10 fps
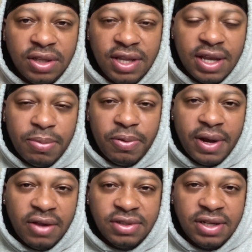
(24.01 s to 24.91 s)
I think I'm
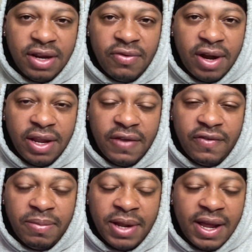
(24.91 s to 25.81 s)
pronouncing that right. If
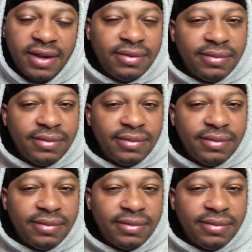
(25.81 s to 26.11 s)
I'm not,